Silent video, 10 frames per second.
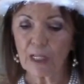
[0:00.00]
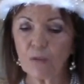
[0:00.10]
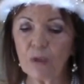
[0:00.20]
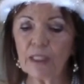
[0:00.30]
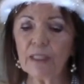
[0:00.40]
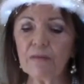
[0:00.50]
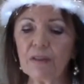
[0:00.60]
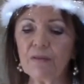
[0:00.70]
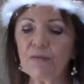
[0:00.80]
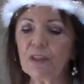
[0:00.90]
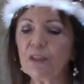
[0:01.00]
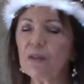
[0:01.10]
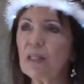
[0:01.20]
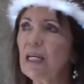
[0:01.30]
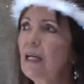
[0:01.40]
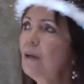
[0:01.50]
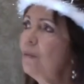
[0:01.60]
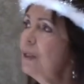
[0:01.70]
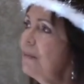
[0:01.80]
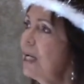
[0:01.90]
We live in fear that
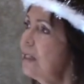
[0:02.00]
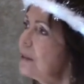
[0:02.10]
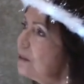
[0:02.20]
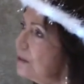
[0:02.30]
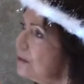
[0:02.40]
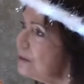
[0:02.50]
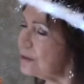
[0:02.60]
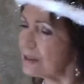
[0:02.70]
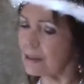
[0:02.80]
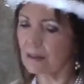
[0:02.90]
we might lose